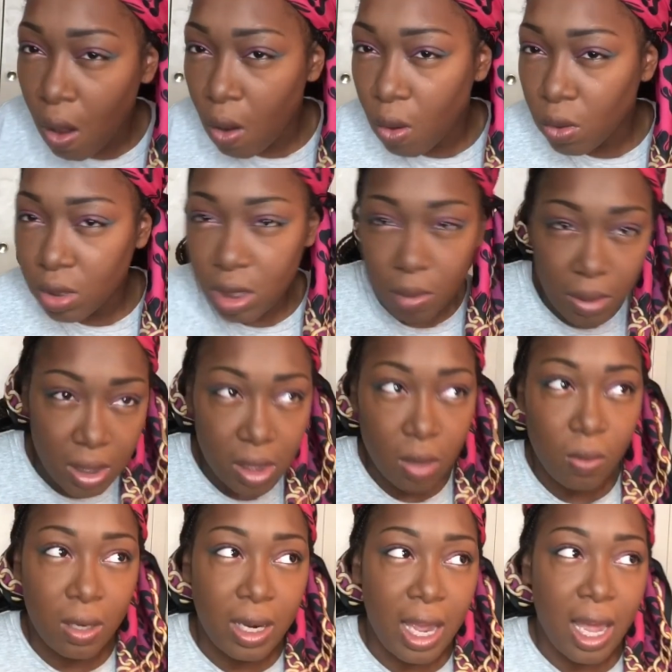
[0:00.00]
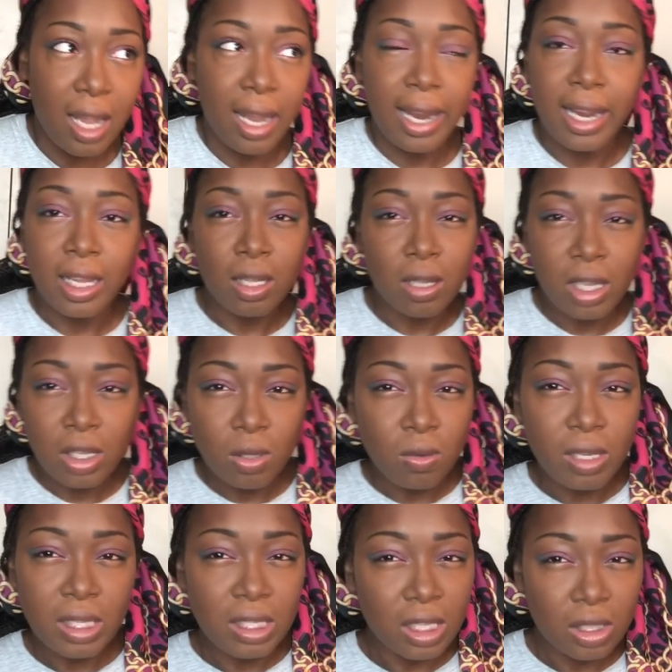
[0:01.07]
old to be doing that. Like, you
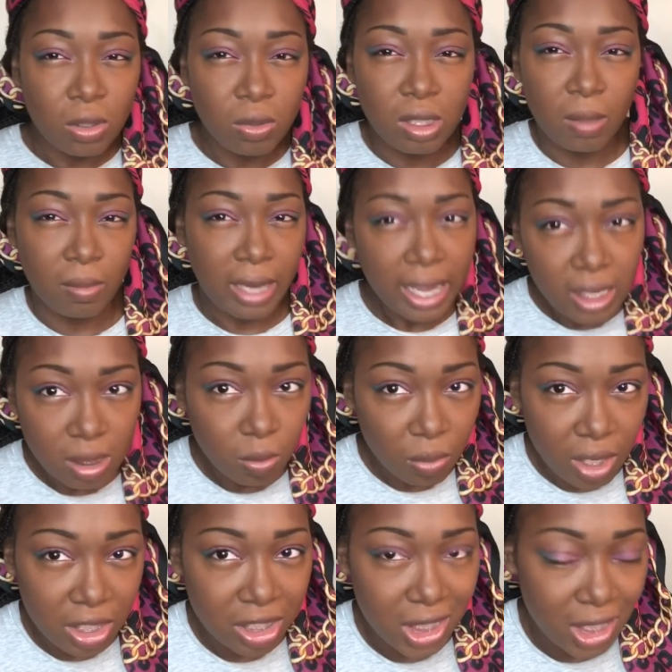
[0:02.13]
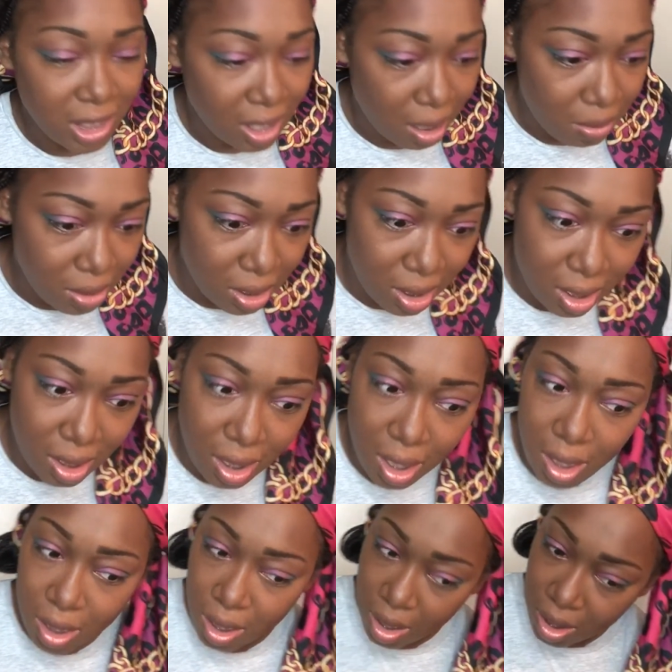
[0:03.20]
need to get you some nice brushes. I was just
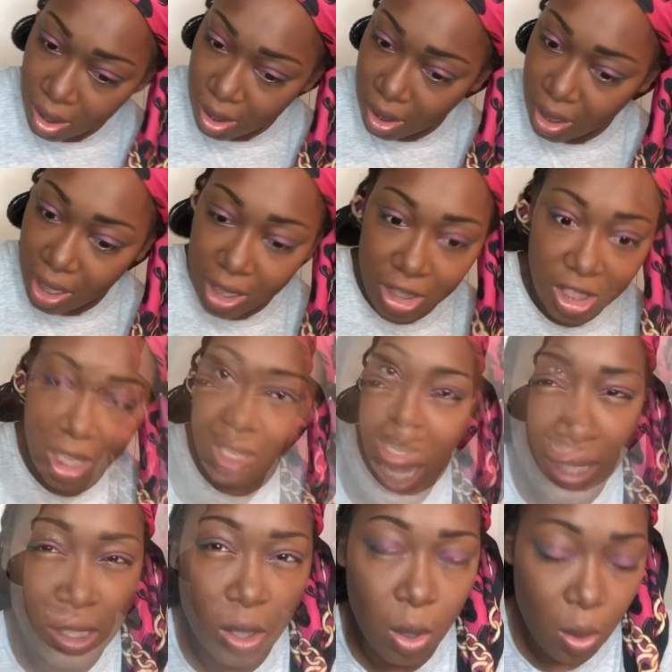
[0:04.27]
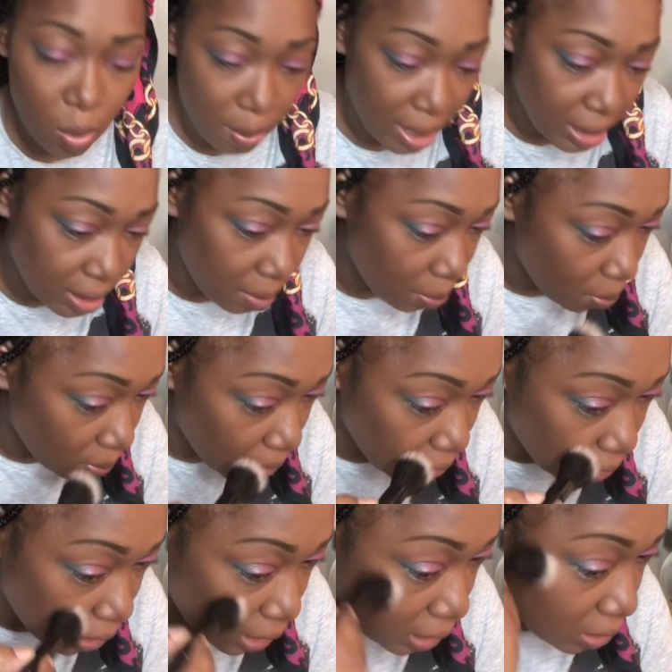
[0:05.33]
like, can she? I like to go with my stipple
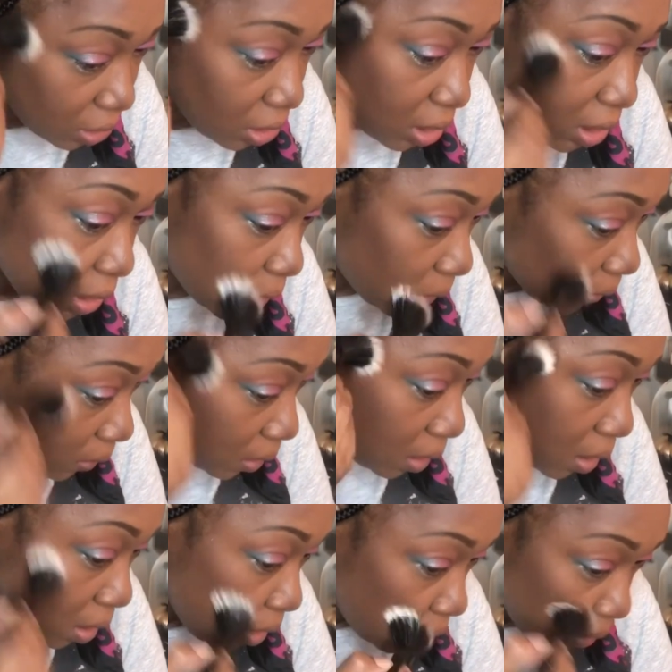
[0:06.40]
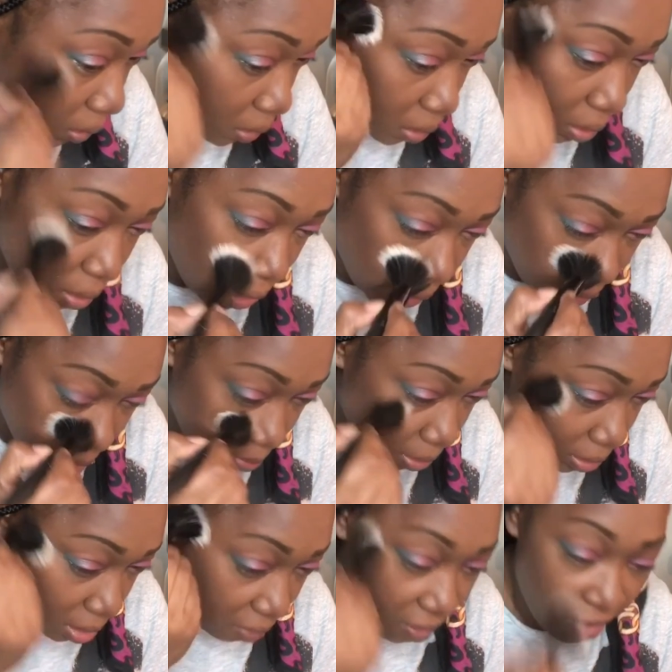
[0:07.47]
brush and just like,
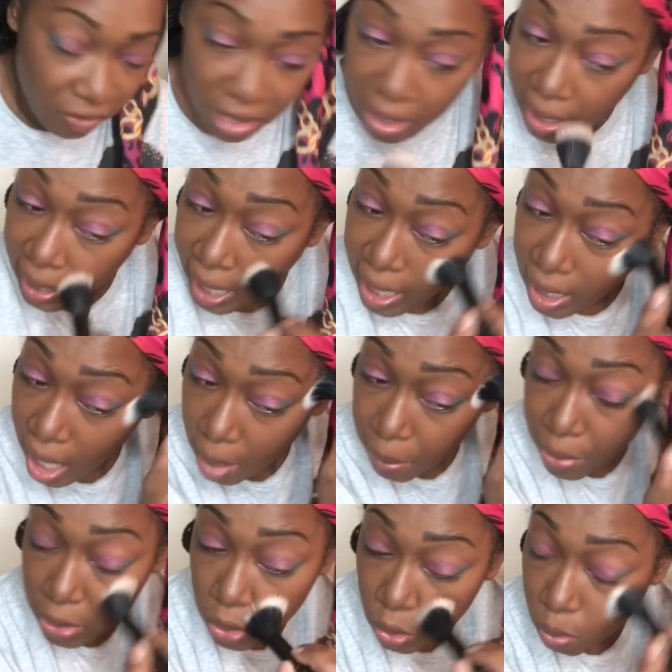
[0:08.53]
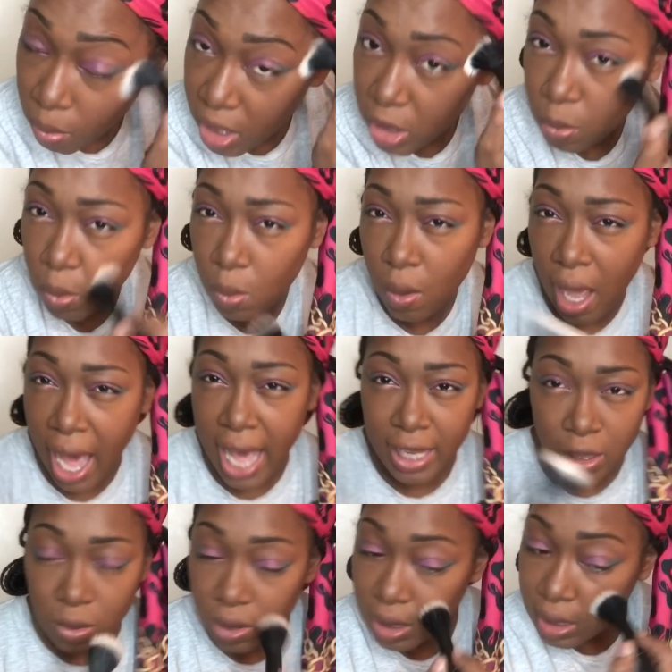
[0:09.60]
especially if I feel like I put too much. Well, I
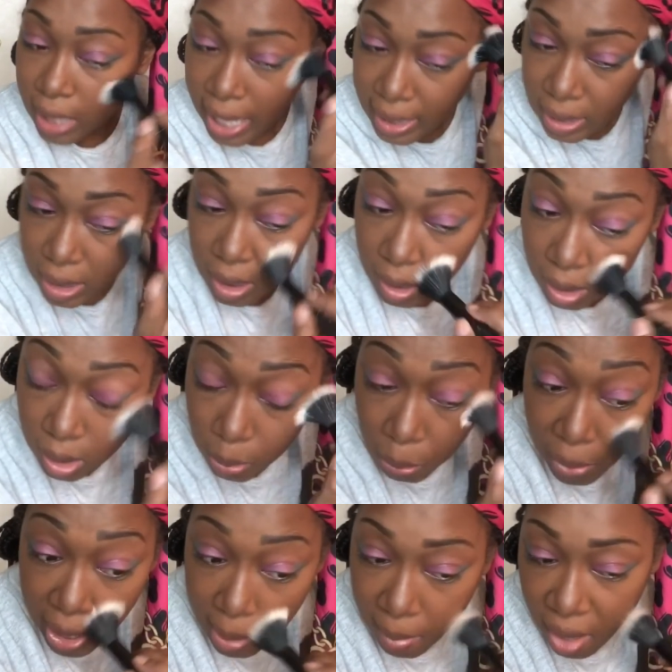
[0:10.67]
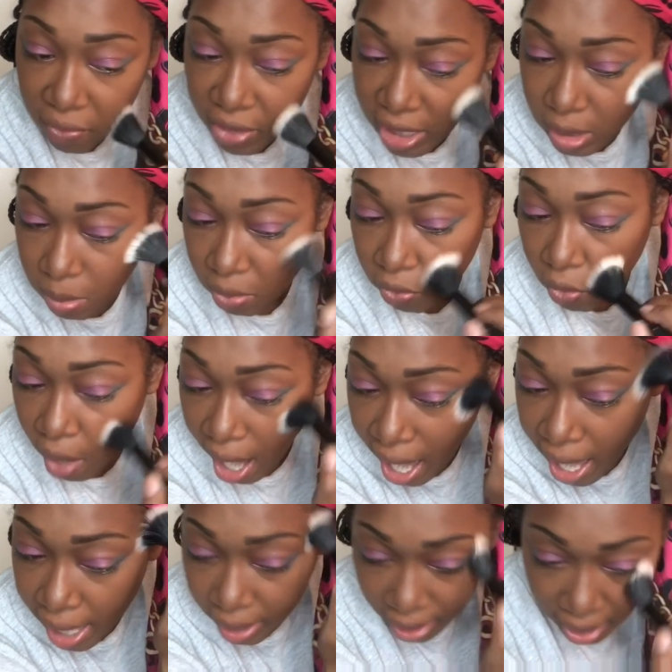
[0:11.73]
usually like to spray my face before I
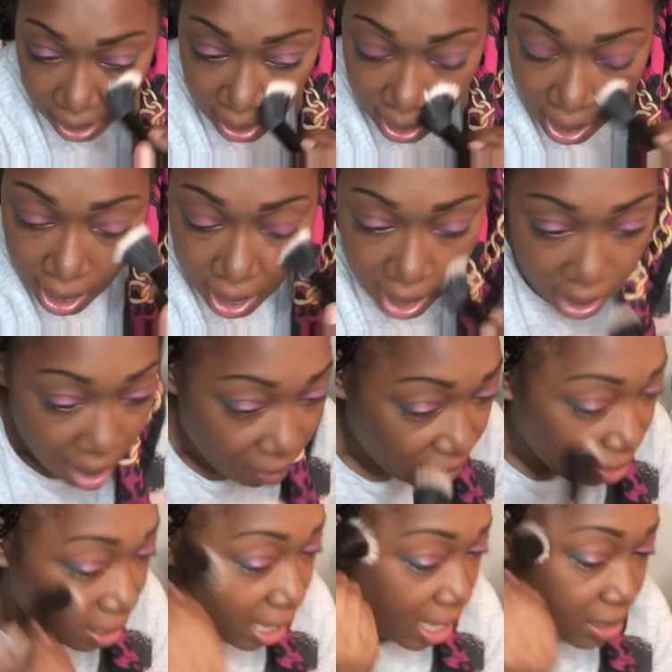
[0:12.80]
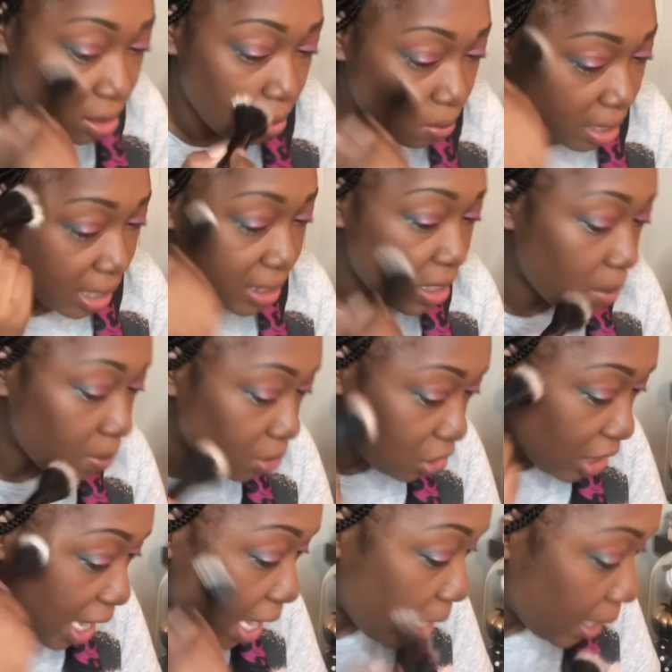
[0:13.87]
highlight, and I forgot to do that because I was
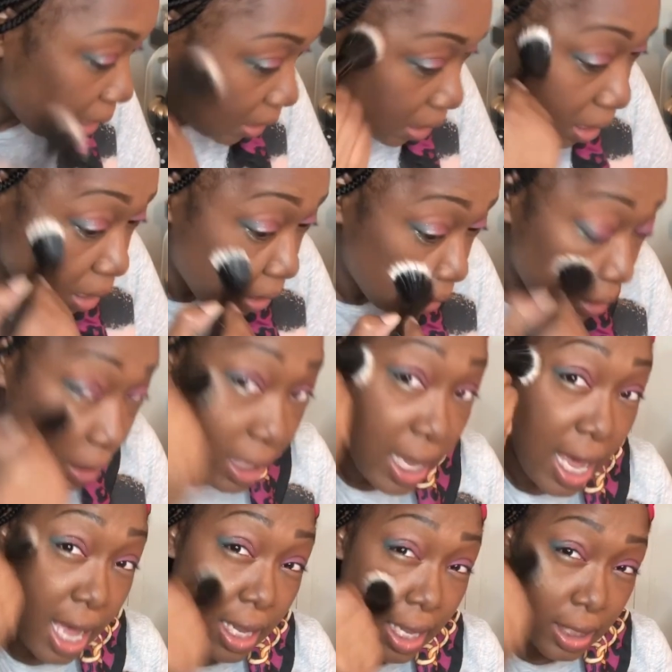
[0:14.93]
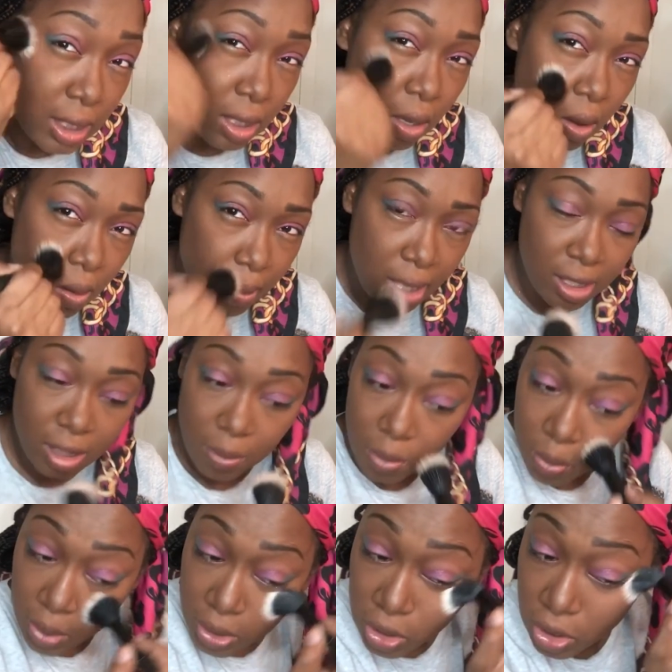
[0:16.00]
chatting. So yeah, I like to go with my stipple
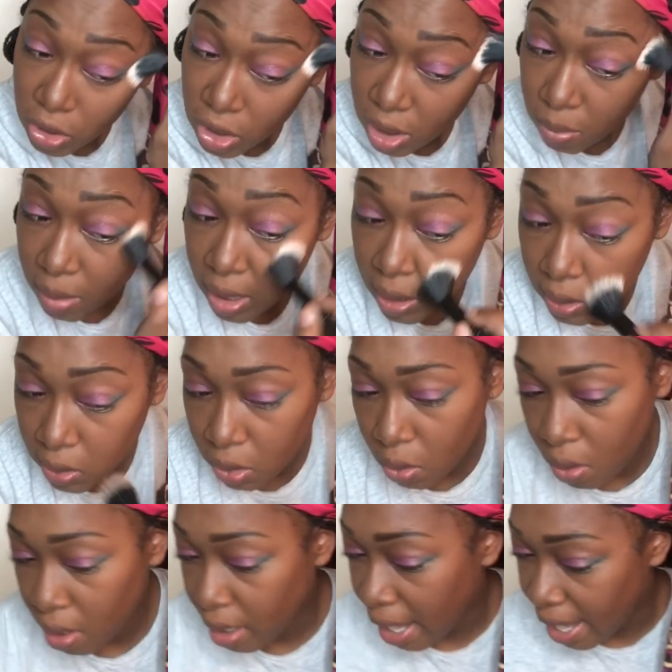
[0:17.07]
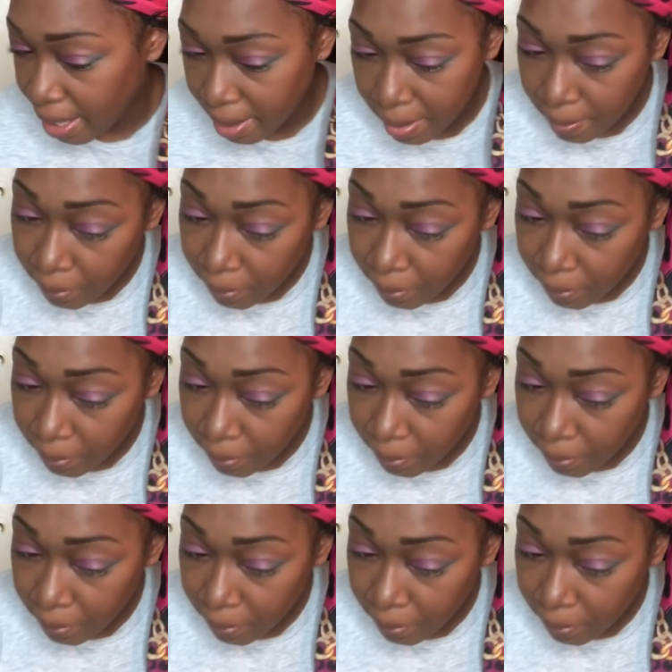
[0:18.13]
brush and just make sure like